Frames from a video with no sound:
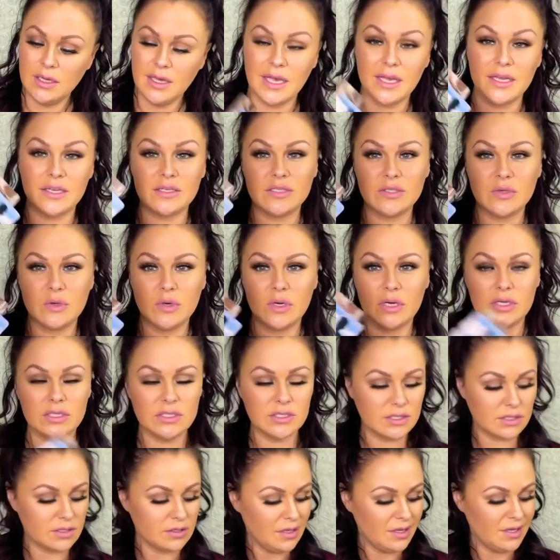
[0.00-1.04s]
Eight of
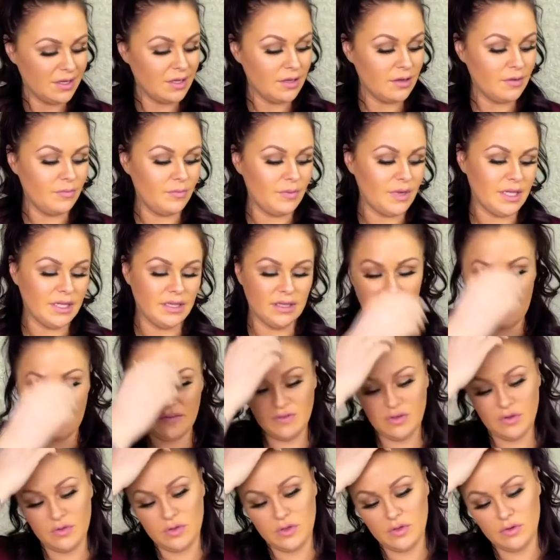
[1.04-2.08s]
Swords. But they
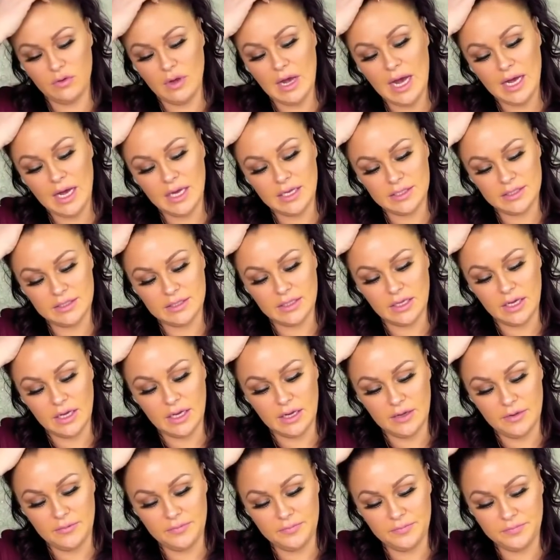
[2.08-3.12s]
view you as
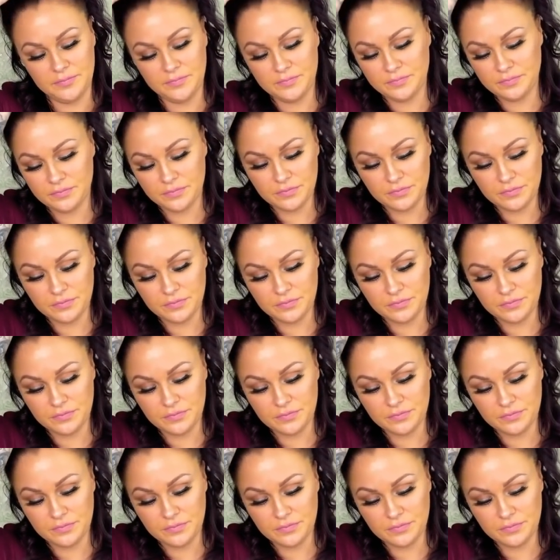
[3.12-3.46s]
um,